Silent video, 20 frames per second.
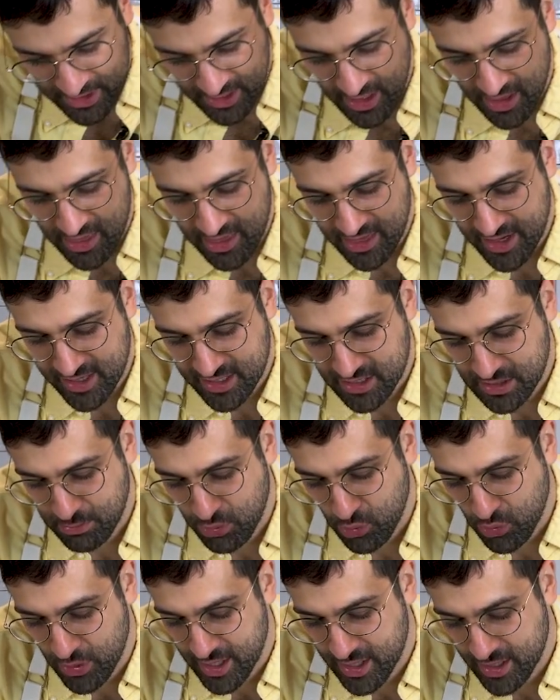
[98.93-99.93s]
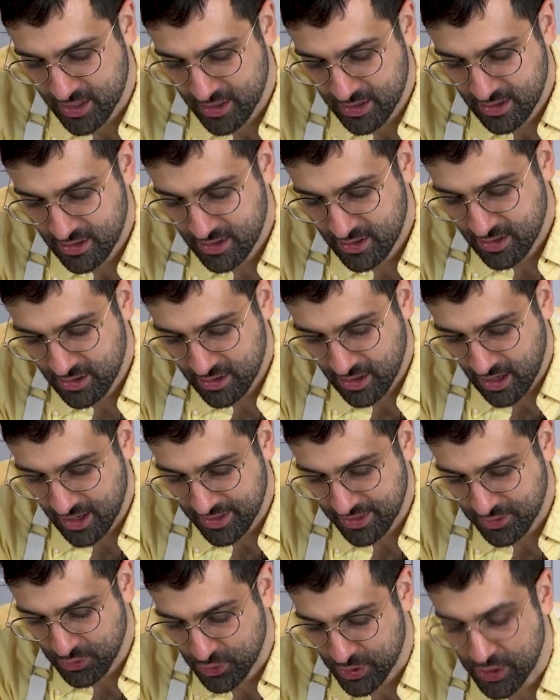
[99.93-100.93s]
to this point
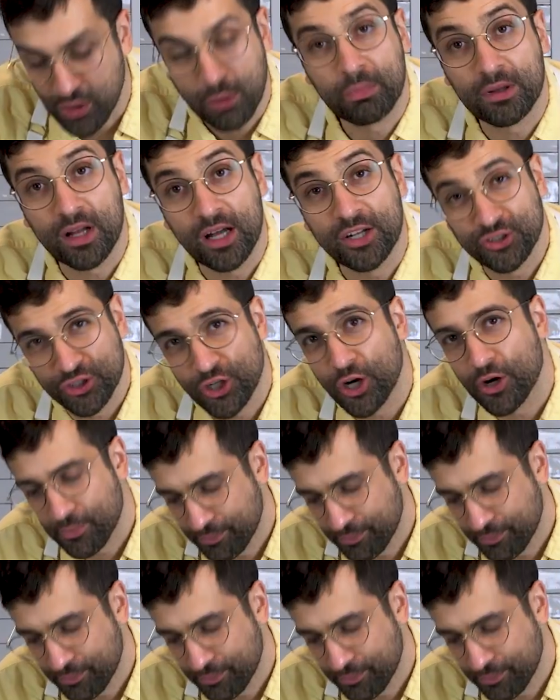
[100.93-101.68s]
on the real plunger.